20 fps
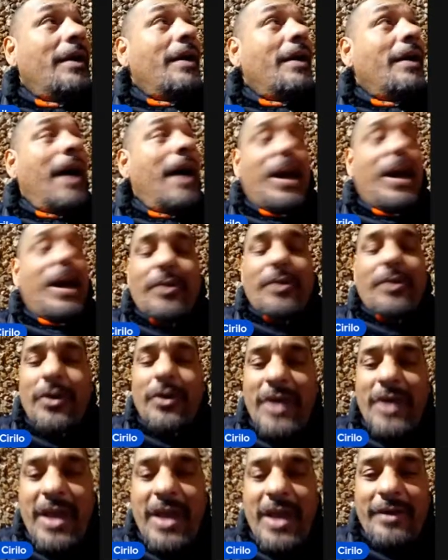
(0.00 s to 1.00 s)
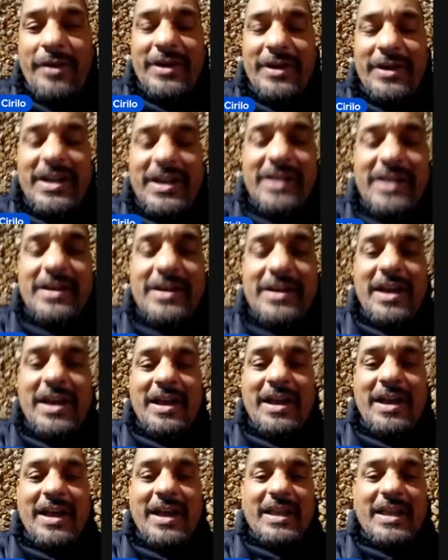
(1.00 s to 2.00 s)
I grow hair and then
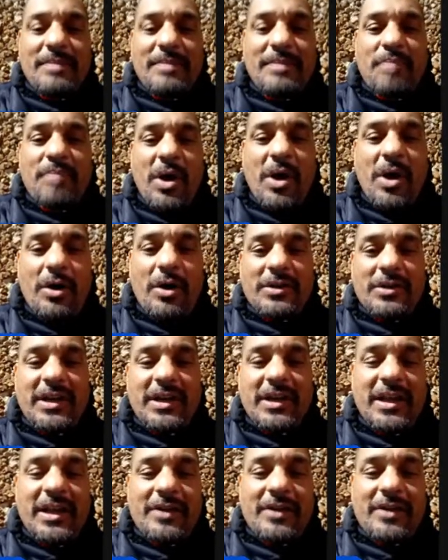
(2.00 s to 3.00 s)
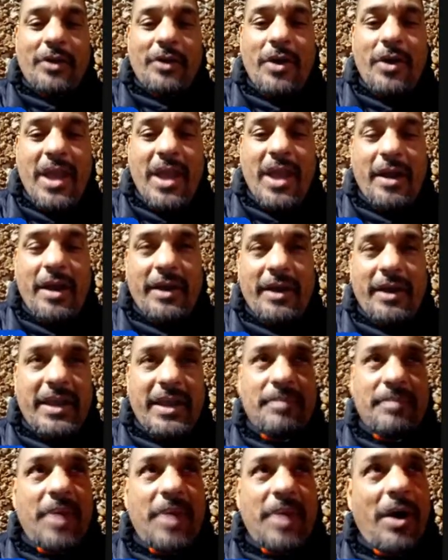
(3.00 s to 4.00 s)
I get bald, and then grow hair and
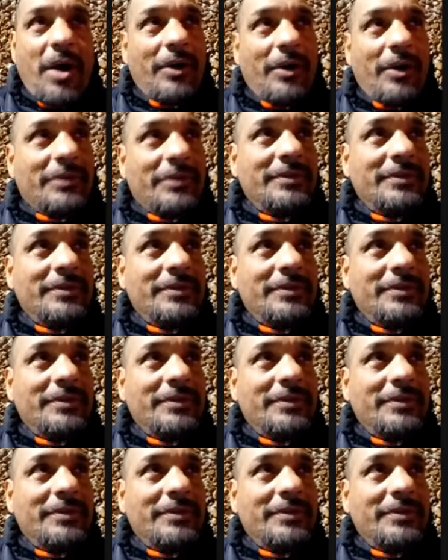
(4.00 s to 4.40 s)
get bald.